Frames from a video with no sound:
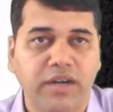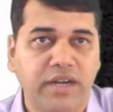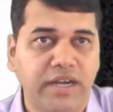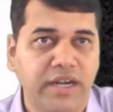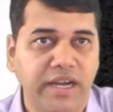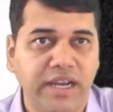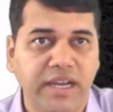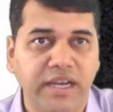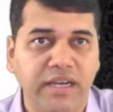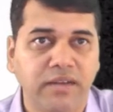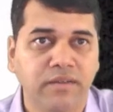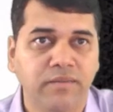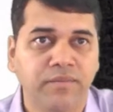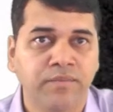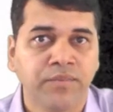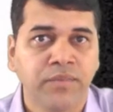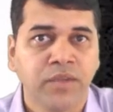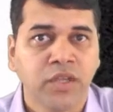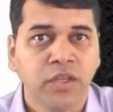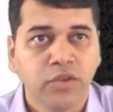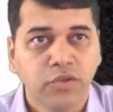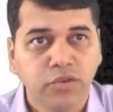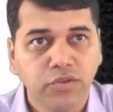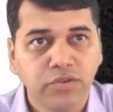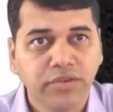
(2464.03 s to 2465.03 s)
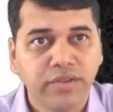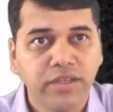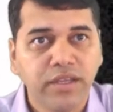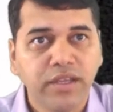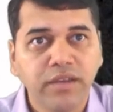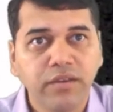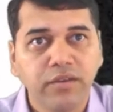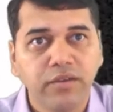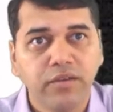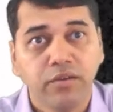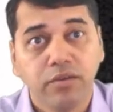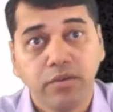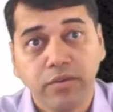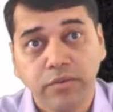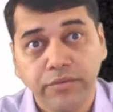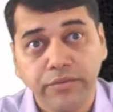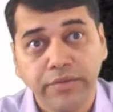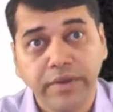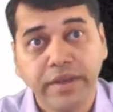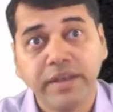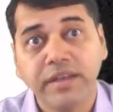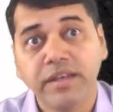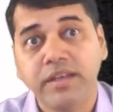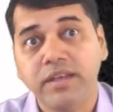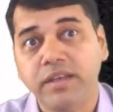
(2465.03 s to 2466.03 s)
trail, you see
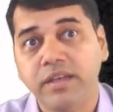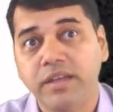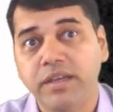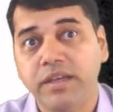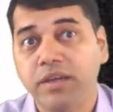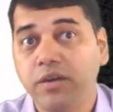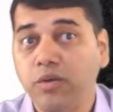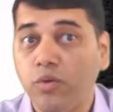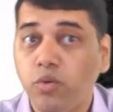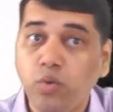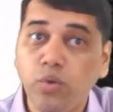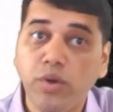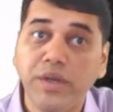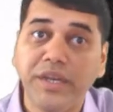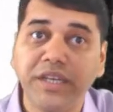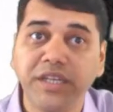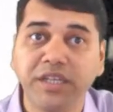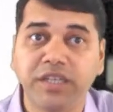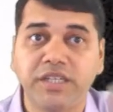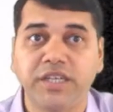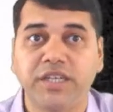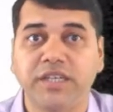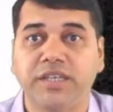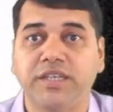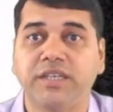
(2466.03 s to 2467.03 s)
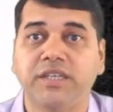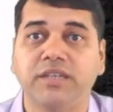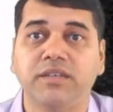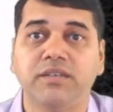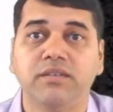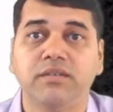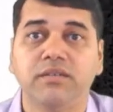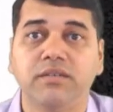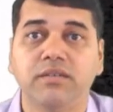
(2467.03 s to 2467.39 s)
when, who initiated,